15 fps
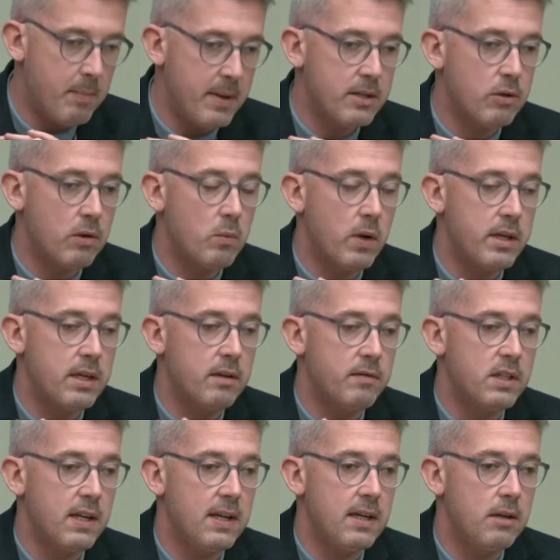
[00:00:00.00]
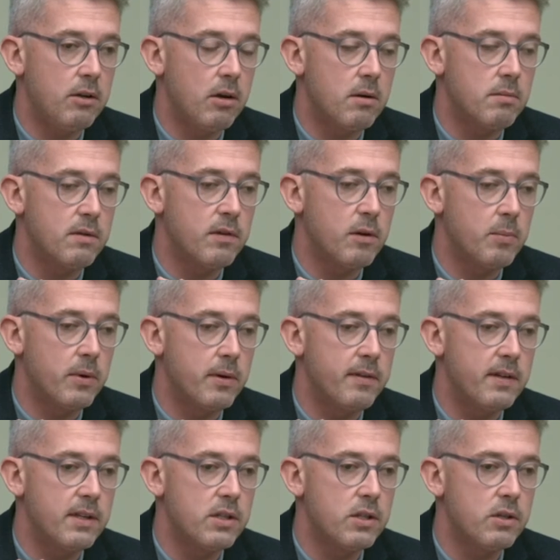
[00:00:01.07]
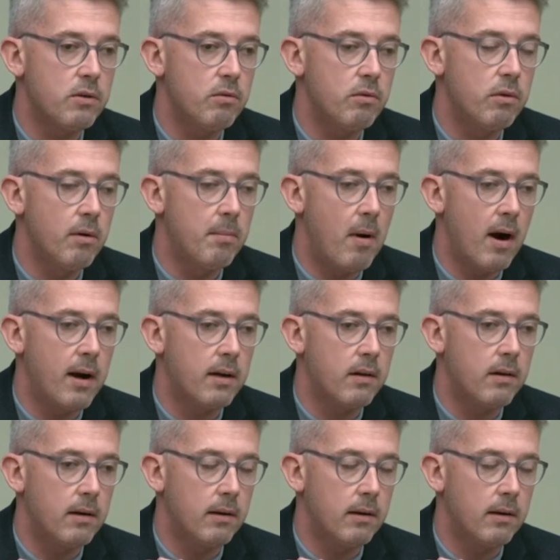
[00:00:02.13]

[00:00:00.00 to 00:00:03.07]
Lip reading: based on what you have said in terms of your previous remark,